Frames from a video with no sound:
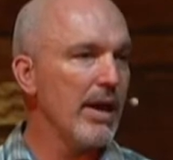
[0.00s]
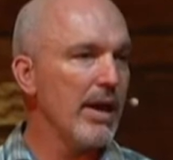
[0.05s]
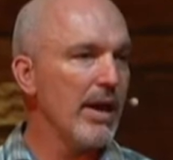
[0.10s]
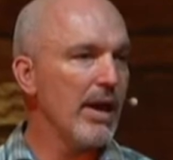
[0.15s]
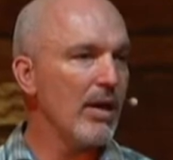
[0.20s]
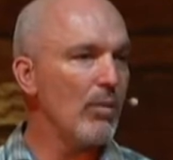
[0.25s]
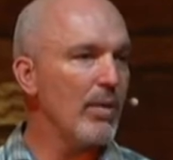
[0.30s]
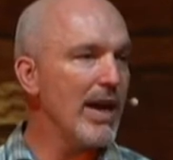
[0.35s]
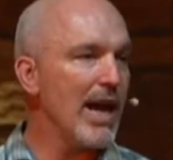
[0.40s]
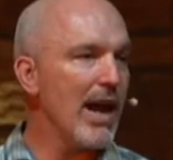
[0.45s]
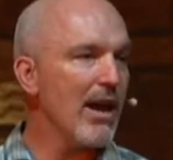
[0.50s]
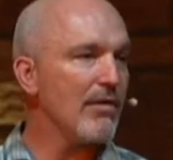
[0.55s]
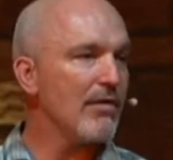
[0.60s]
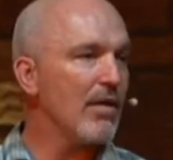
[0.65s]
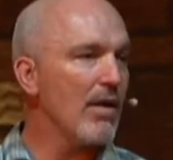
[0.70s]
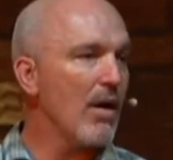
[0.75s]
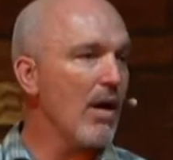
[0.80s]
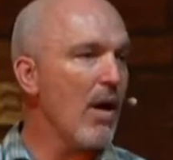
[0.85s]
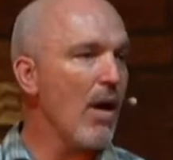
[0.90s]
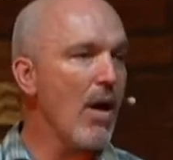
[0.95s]
and we have
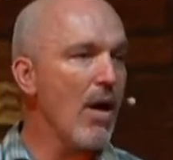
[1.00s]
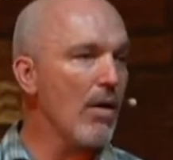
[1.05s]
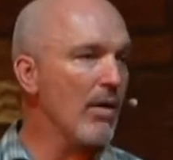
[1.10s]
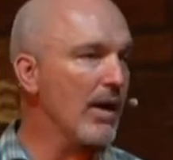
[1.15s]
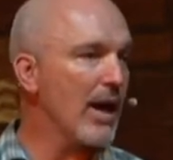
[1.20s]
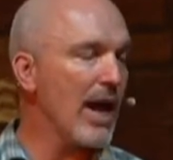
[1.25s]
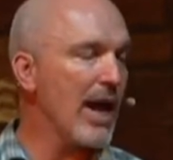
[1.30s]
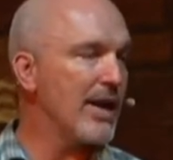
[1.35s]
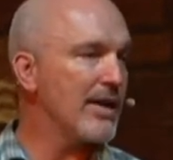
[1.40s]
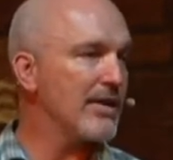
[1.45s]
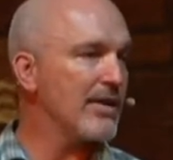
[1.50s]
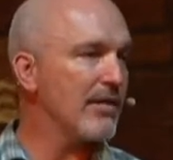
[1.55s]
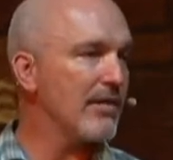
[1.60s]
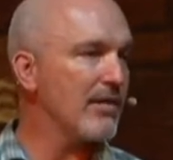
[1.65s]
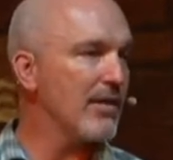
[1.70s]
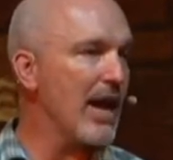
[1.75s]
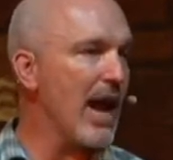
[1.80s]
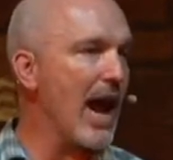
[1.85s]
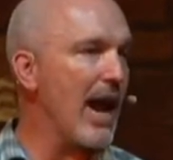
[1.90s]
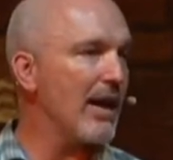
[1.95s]
all kinds of
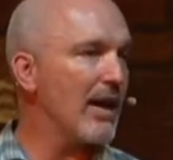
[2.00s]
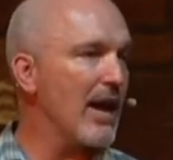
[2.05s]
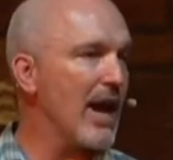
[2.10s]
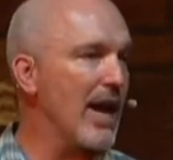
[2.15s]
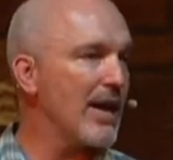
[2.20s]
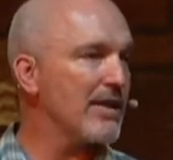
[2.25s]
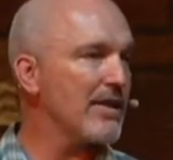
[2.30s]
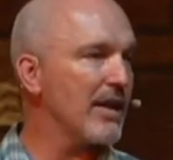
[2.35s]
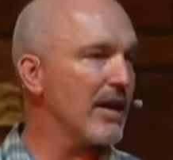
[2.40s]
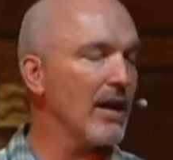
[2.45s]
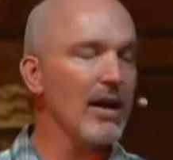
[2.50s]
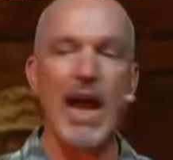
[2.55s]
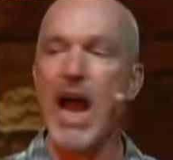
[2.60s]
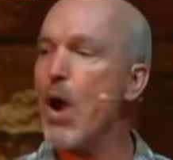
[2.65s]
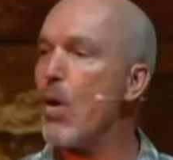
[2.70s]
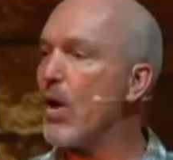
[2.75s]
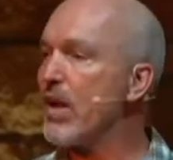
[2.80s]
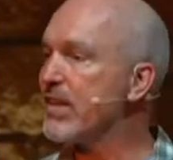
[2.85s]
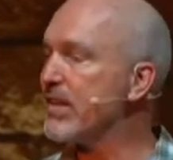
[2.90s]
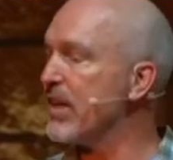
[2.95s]
guidelines that allow
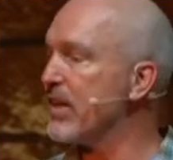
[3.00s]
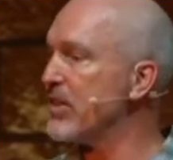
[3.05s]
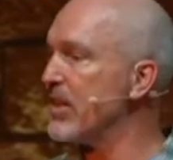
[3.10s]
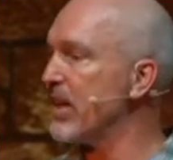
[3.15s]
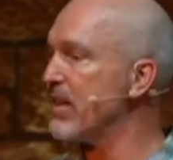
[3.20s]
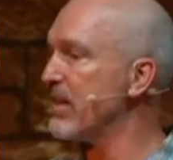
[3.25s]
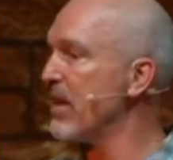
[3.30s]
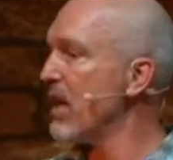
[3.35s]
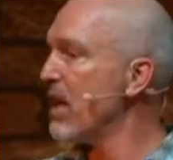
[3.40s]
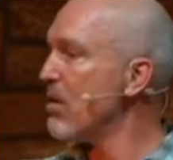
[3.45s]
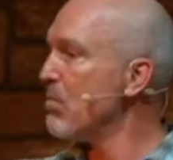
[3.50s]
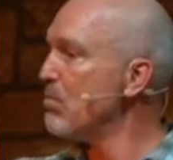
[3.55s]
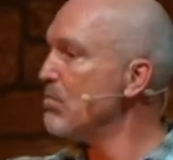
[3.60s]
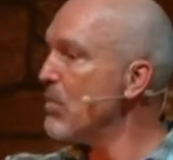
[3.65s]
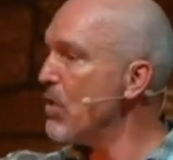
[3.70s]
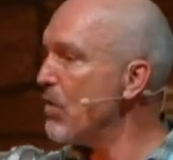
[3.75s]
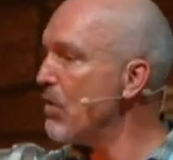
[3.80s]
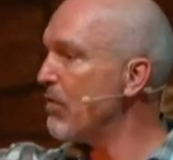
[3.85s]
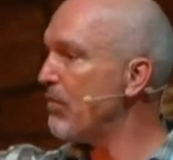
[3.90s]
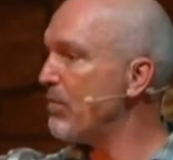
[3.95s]
us to just
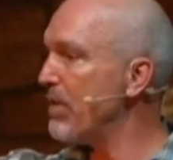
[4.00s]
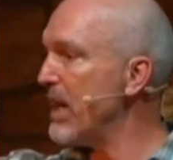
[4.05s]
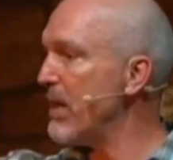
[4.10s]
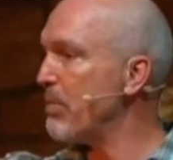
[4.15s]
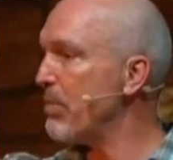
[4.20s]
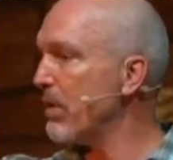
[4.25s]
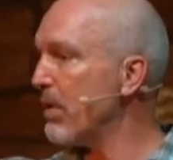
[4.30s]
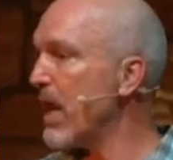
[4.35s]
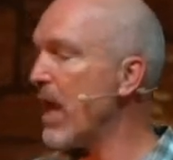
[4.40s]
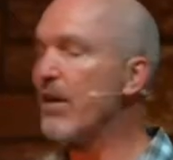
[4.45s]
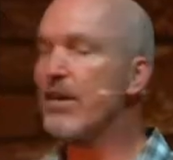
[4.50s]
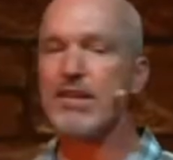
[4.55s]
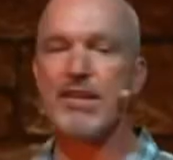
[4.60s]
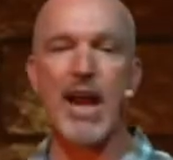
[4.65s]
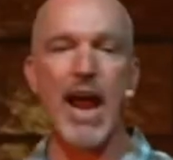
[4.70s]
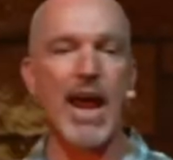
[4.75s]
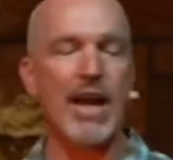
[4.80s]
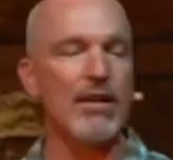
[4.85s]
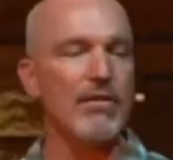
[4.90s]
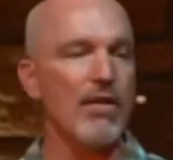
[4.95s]
move people
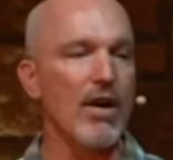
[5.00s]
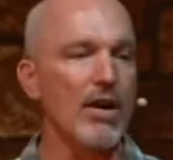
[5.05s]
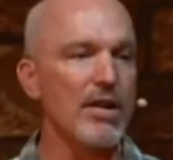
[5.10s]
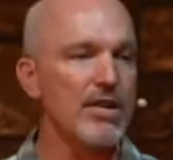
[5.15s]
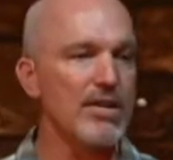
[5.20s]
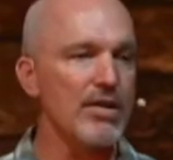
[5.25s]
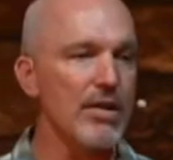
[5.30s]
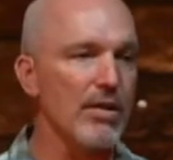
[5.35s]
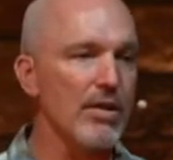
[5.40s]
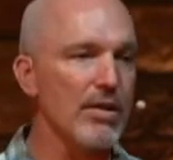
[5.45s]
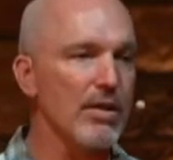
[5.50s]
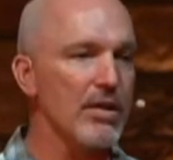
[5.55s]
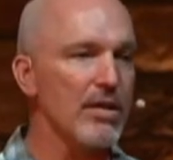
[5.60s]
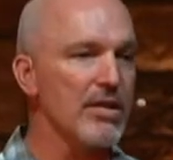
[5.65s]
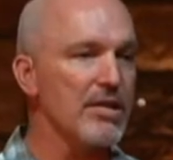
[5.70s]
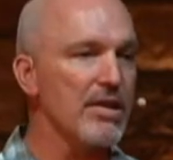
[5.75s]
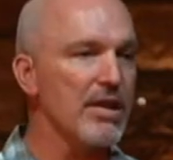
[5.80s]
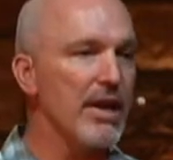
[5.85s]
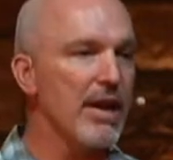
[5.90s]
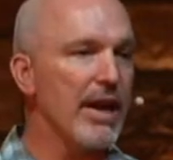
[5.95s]
outside of our
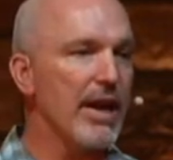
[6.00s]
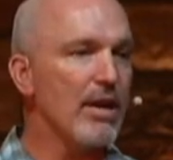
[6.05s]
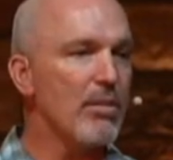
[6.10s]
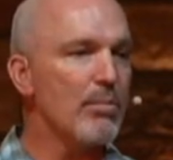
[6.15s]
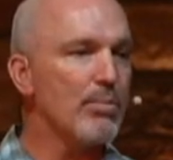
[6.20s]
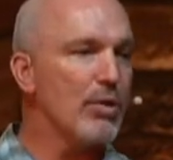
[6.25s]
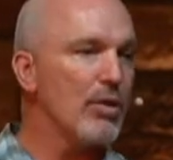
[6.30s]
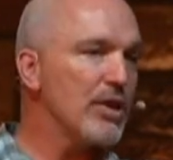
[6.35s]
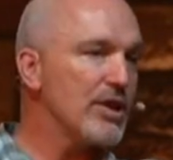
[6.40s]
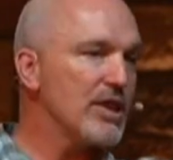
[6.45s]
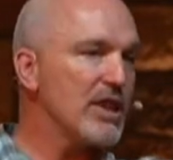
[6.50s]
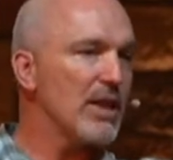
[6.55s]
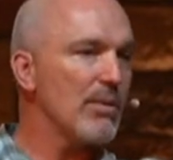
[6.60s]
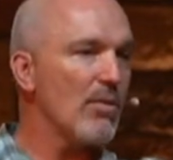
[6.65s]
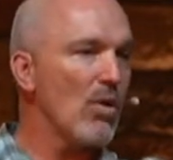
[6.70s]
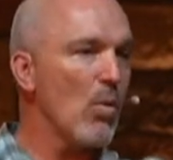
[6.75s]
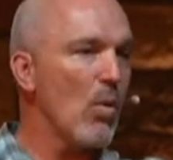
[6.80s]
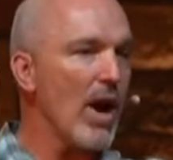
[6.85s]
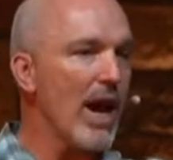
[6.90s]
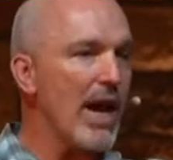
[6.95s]
circles and push them
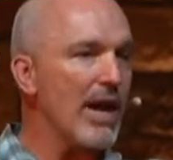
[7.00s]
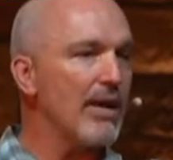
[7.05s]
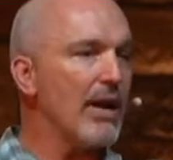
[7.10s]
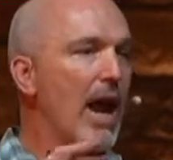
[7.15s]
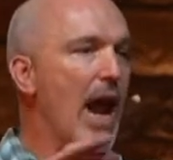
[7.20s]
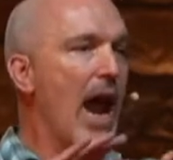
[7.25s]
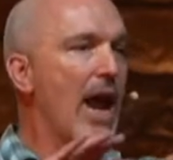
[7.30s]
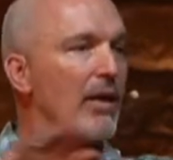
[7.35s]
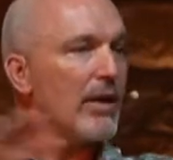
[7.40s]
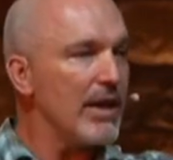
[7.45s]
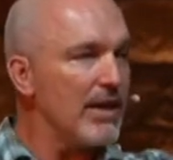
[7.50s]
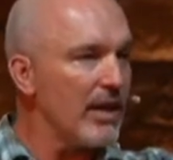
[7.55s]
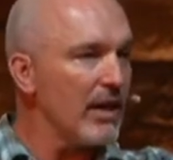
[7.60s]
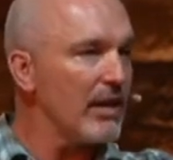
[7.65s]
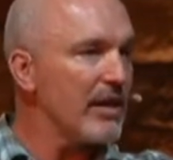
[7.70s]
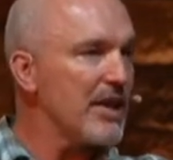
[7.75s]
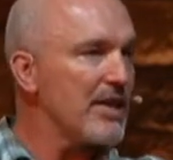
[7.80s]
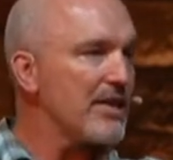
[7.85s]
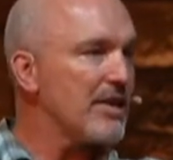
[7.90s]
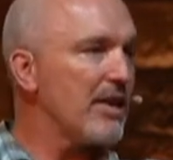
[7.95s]
away. And I don't need to
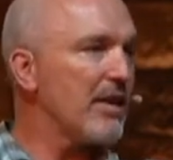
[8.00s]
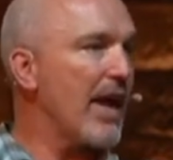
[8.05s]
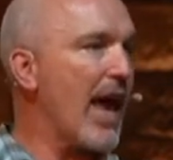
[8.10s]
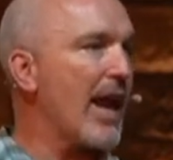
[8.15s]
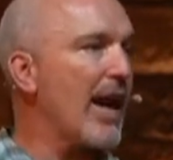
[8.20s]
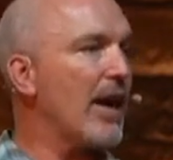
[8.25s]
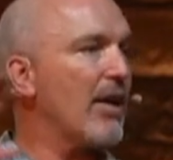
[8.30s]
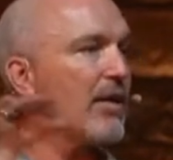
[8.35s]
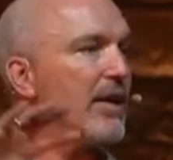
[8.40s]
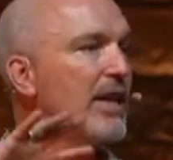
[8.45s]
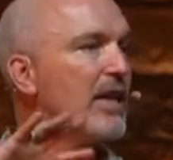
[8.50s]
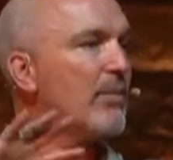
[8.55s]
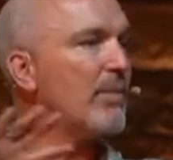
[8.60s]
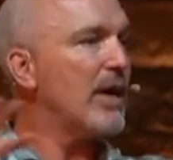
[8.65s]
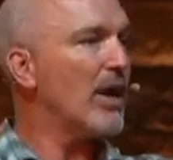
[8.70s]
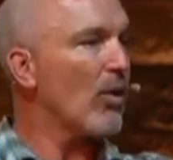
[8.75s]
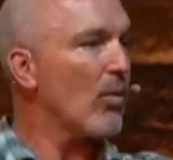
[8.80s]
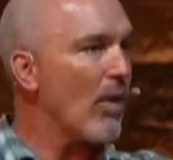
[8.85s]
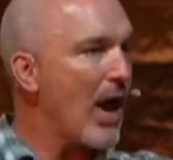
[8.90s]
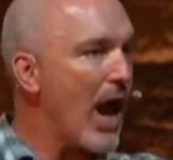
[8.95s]
listen to that. I don't need to be
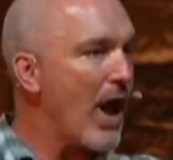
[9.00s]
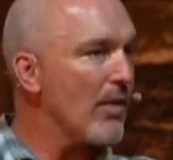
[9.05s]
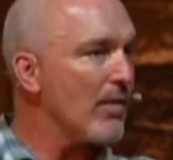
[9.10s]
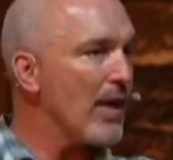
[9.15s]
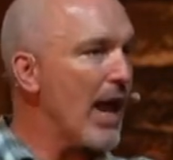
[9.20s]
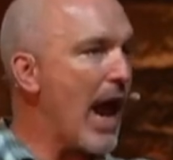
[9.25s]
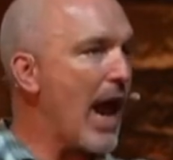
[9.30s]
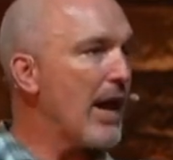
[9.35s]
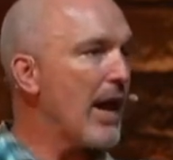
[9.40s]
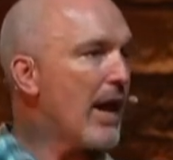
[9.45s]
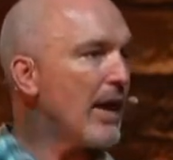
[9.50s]
around that.